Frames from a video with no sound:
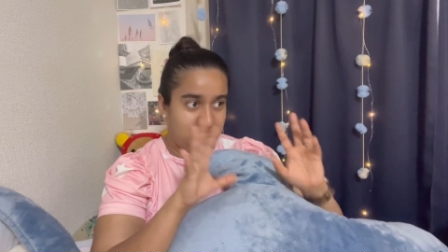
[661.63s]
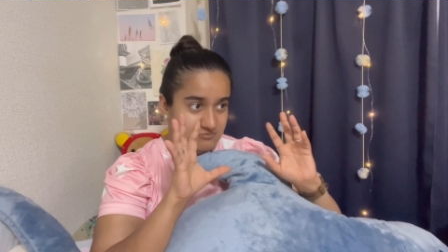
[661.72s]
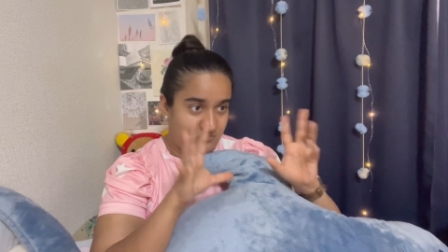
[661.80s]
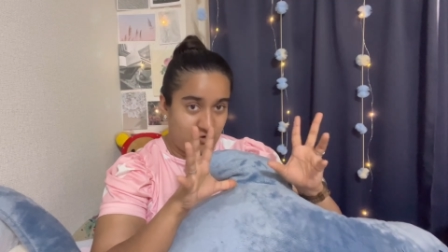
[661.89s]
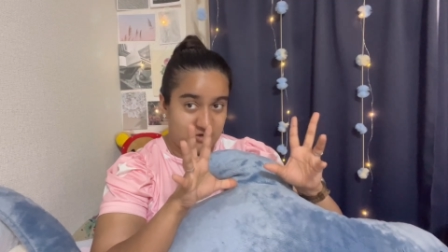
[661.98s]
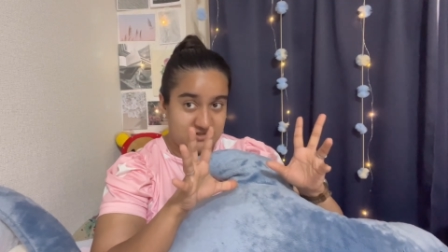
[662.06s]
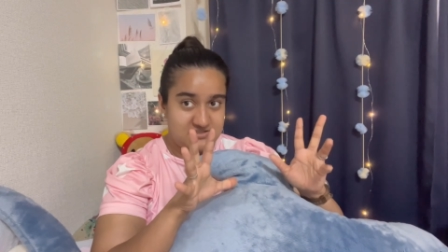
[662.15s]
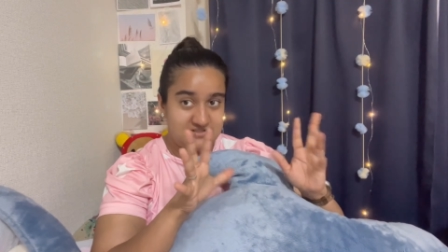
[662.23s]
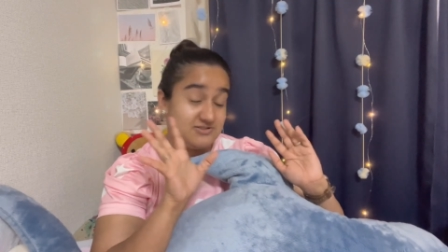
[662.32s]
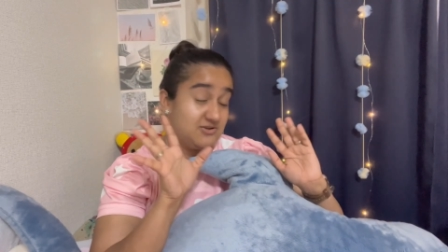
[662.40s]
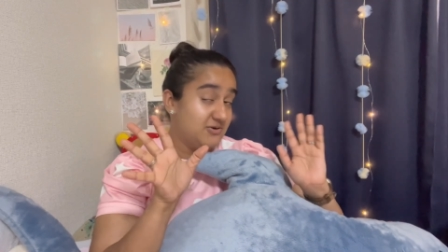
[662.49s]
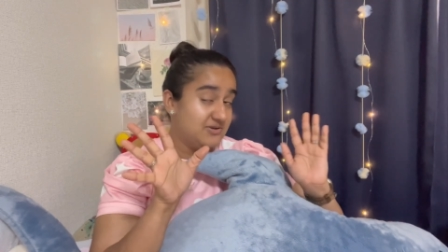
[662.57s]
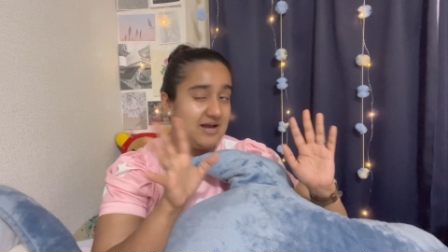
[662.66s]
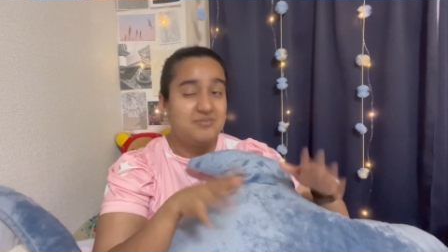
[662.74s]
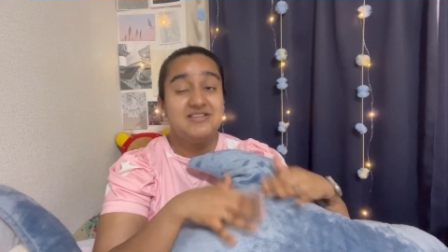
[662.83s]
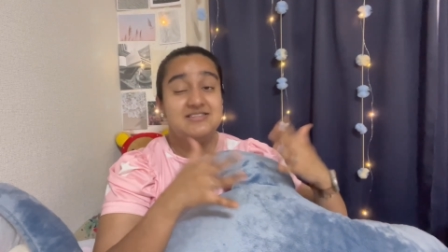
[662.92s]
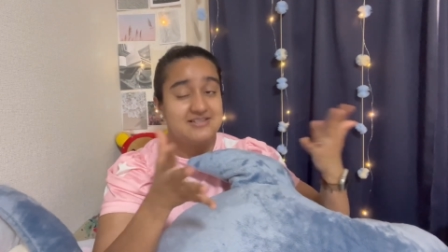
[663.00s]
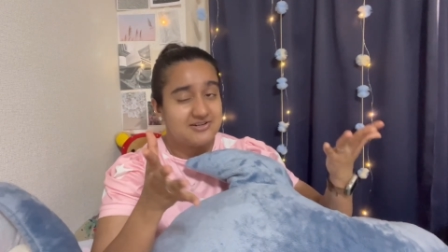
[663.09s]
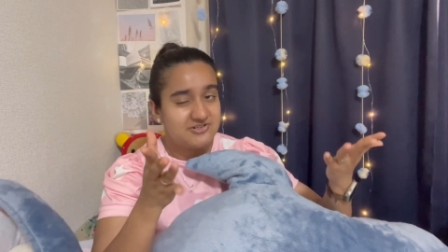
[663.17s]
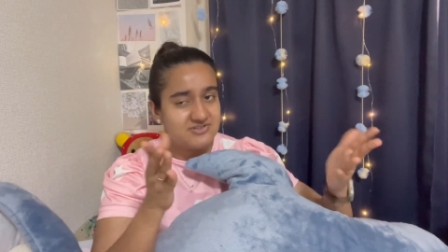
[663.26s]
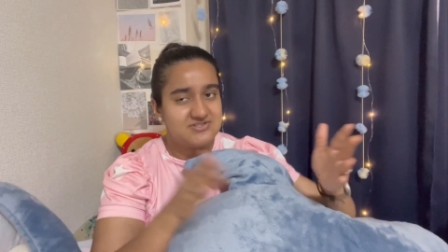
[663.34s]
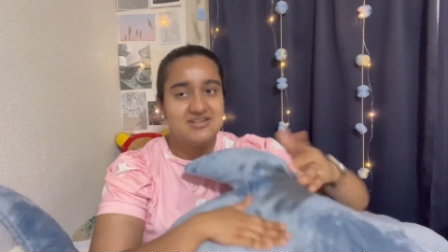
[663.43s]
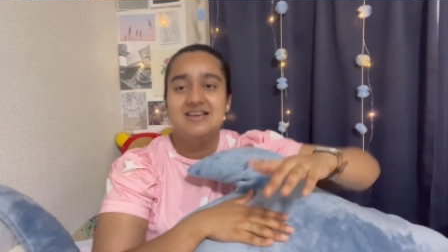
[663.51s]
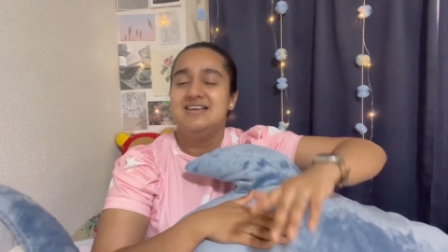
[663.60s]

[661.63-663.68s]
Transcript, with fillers: focused. So yeah, but stickers.